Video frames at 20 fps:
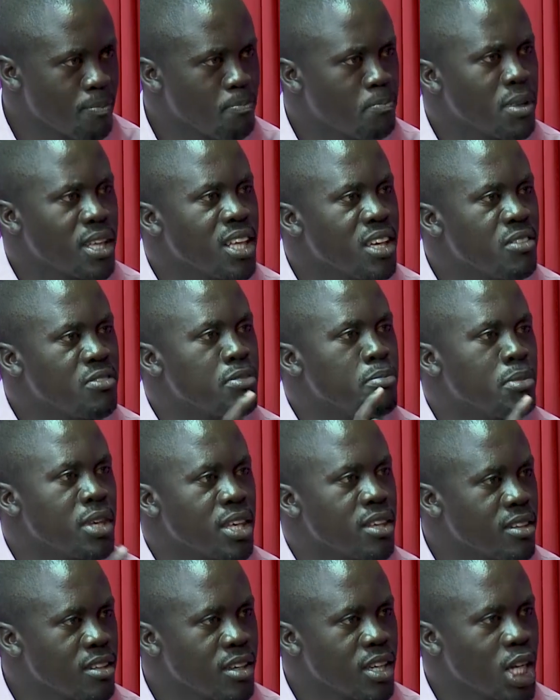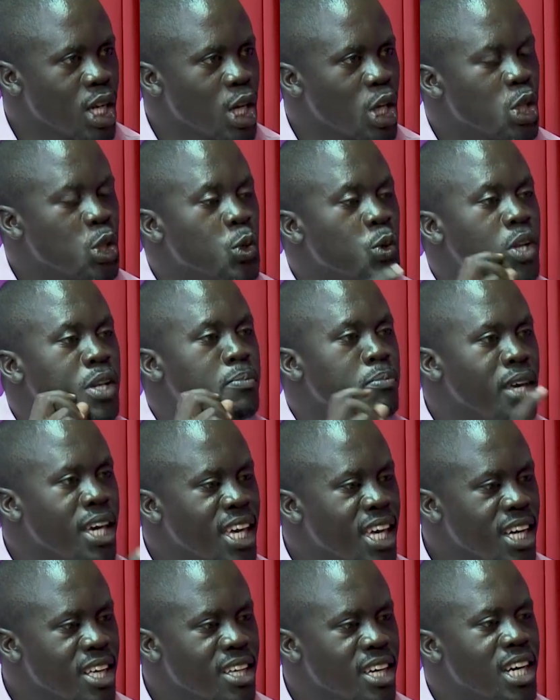believe me, you will
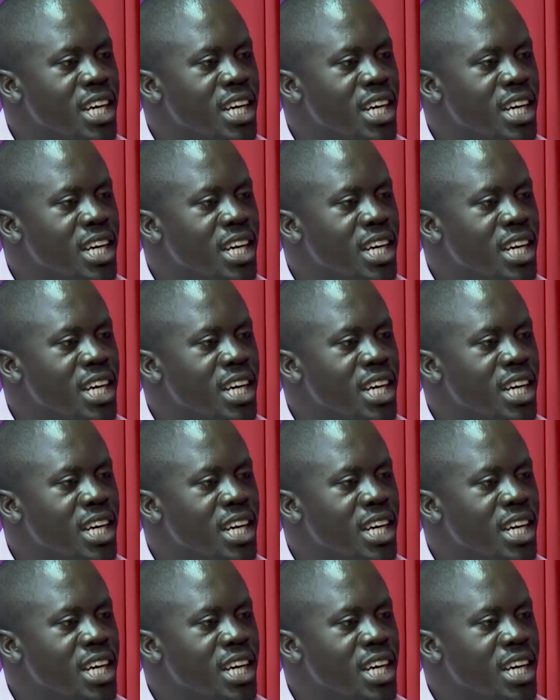make it